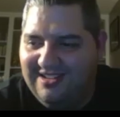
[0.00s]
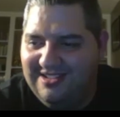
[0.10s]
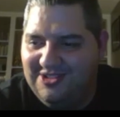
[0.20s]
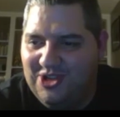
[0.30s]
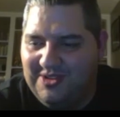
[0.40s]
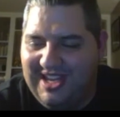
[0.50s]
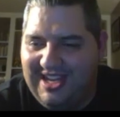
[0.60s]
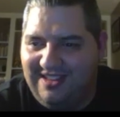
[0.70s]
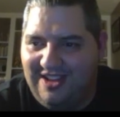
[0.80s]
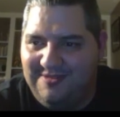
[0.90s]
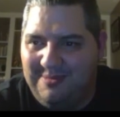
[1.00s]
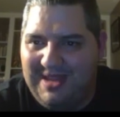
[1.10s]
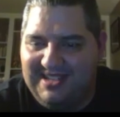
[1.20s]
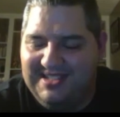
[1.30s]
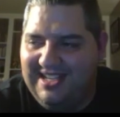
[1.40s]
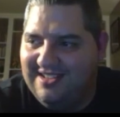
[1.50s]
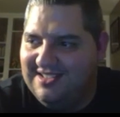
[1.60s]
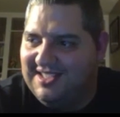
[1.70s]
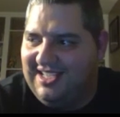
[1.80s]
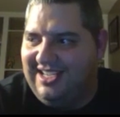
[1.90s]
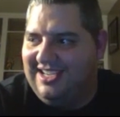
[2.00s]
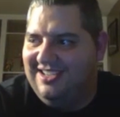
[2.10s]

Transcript: joke that I love from that scene is like